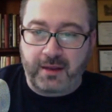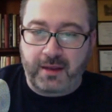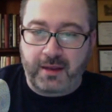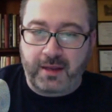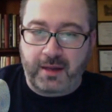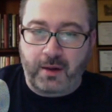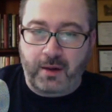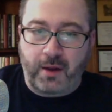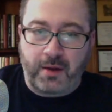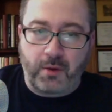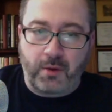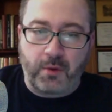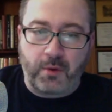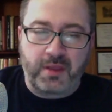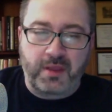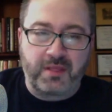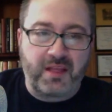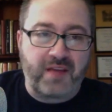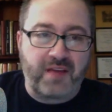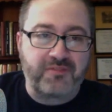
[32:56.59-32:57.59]
I know
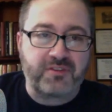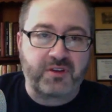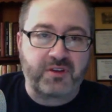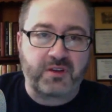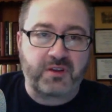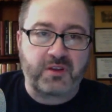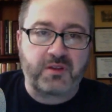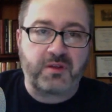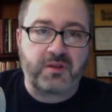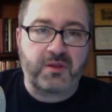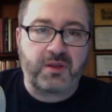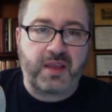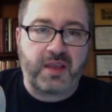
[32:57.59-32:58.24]
he left I'm